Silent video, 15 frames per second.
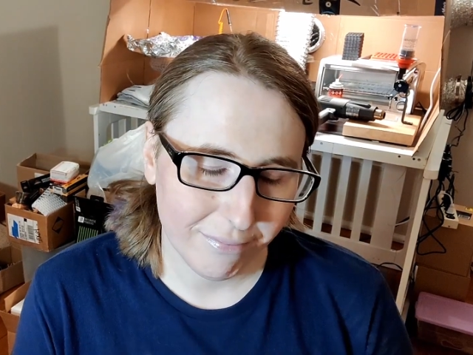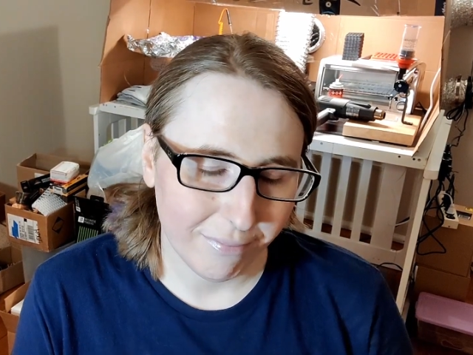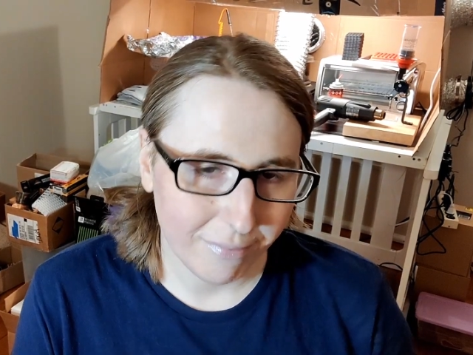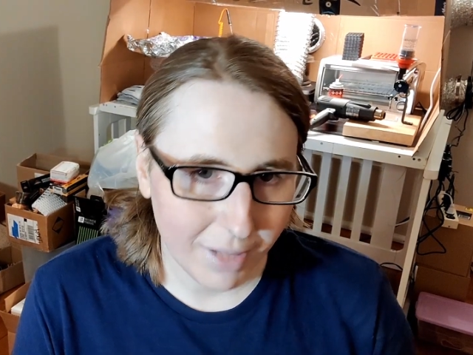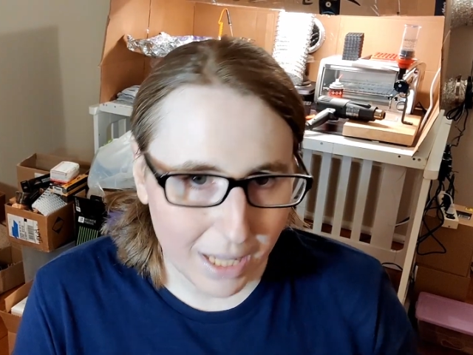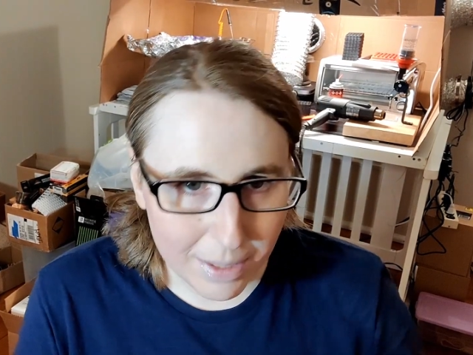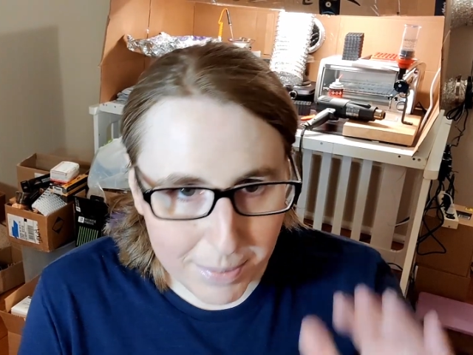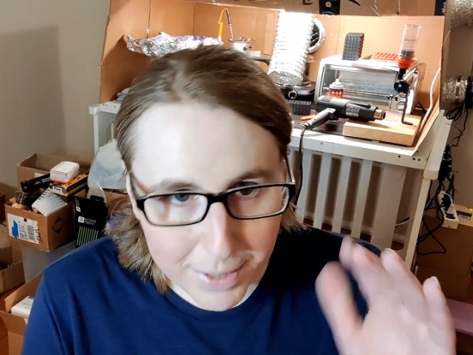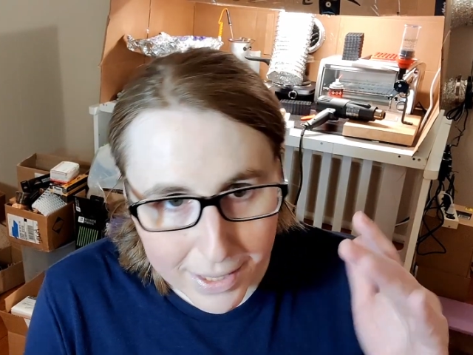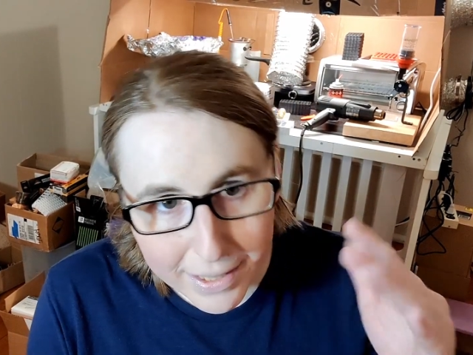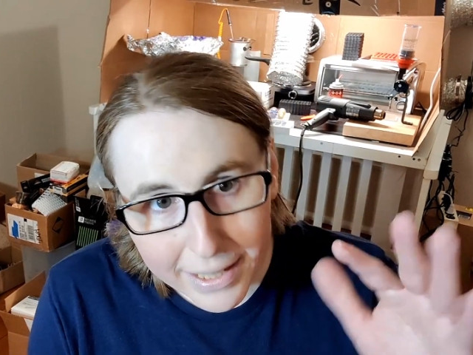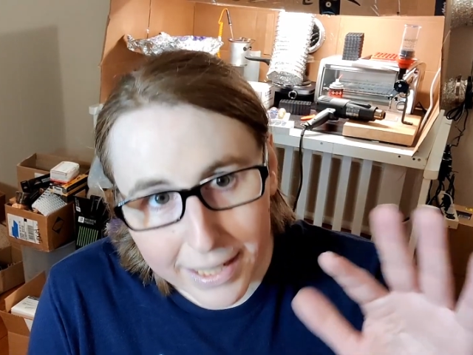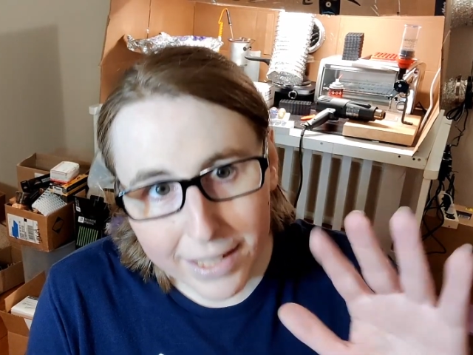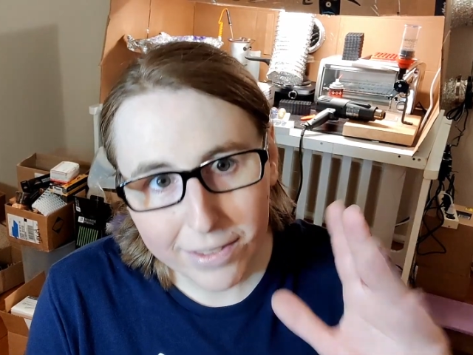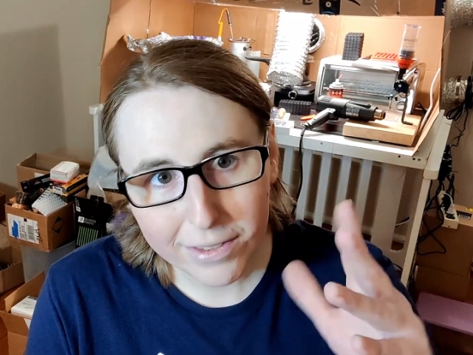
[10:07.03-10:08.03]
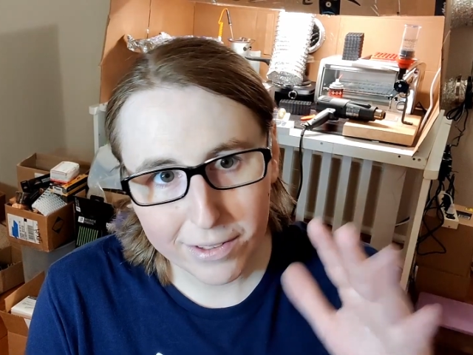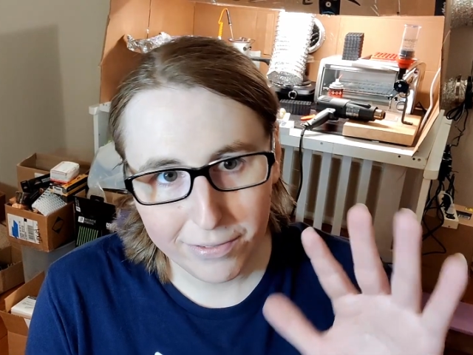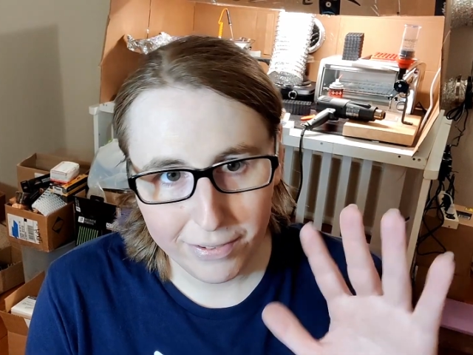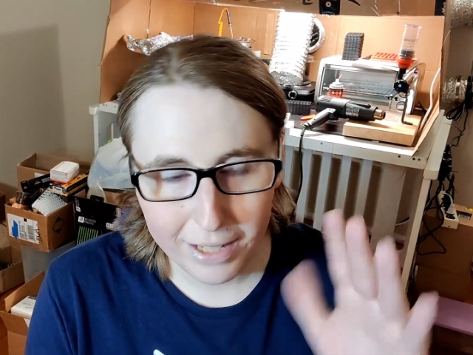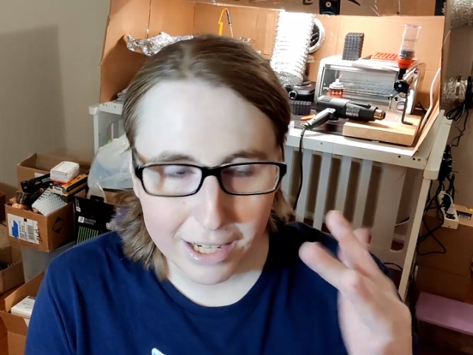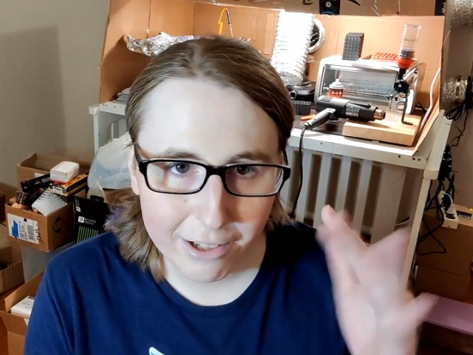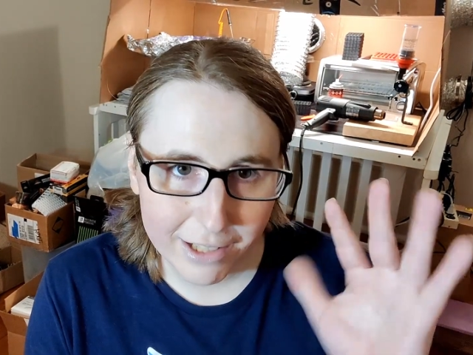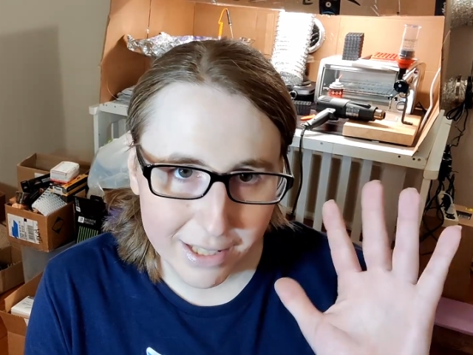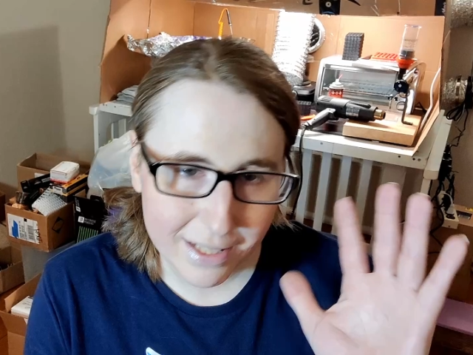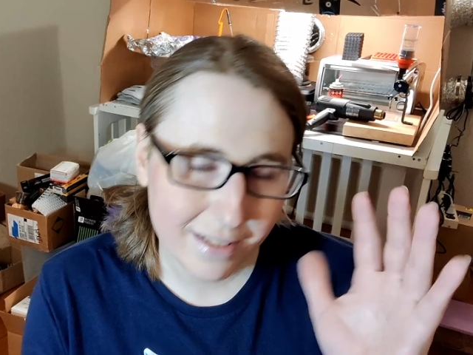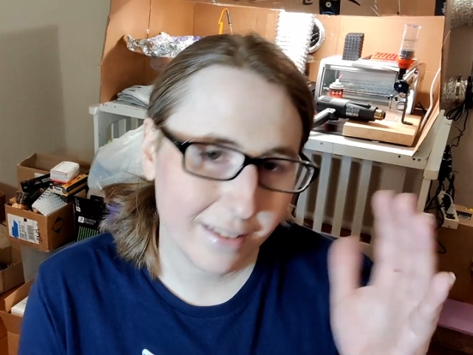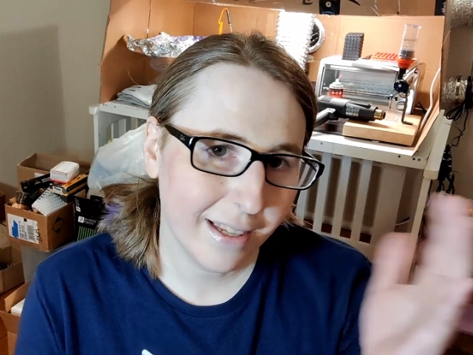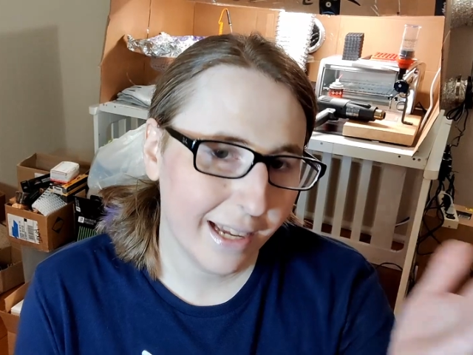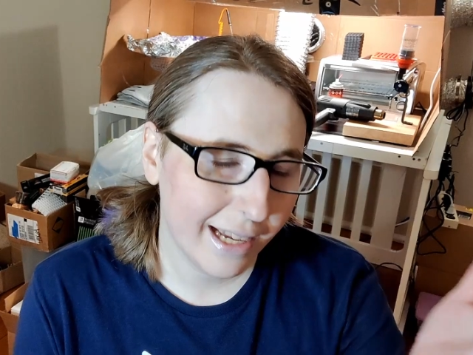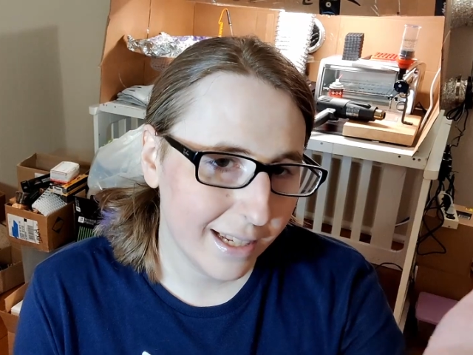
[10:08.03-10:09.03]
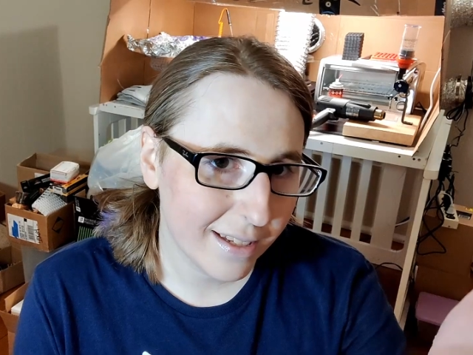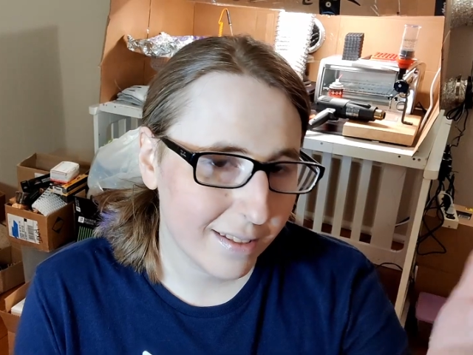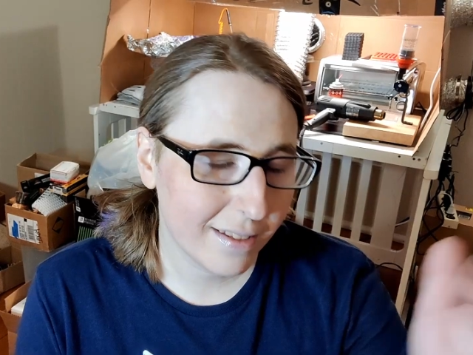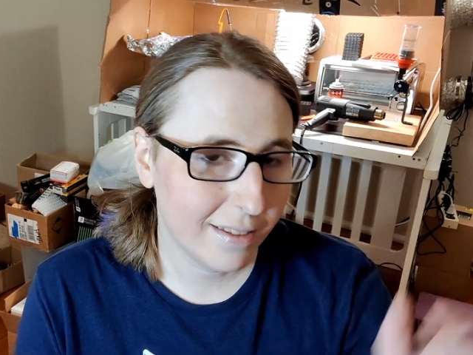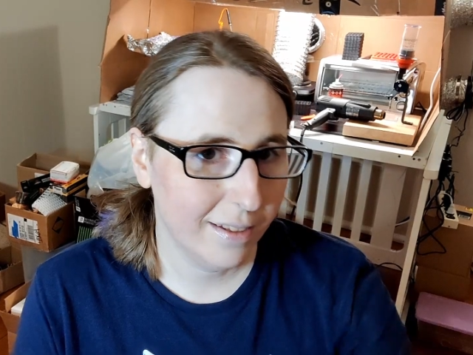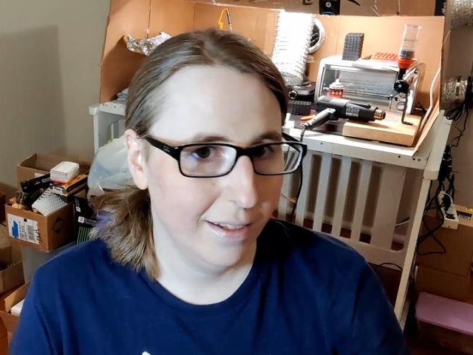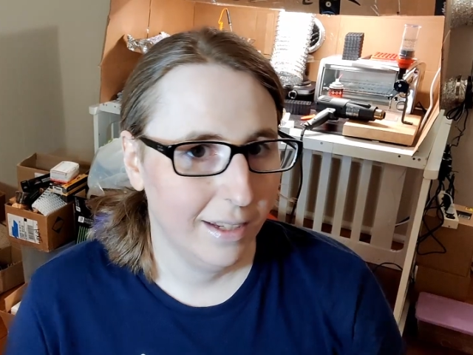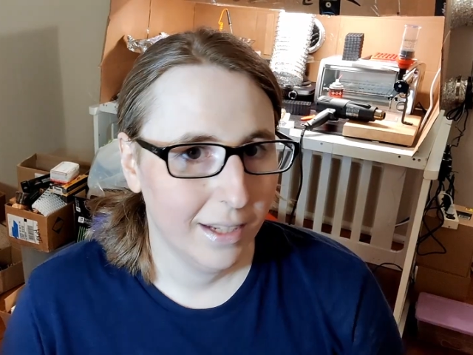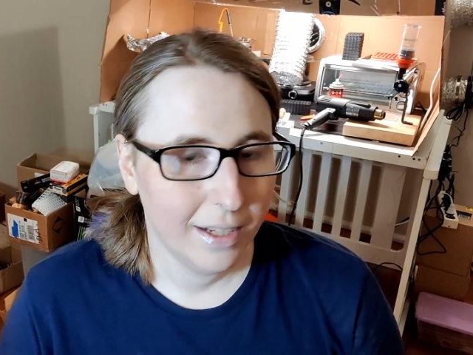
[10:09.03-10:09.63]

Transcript: Maybe not the fairest test,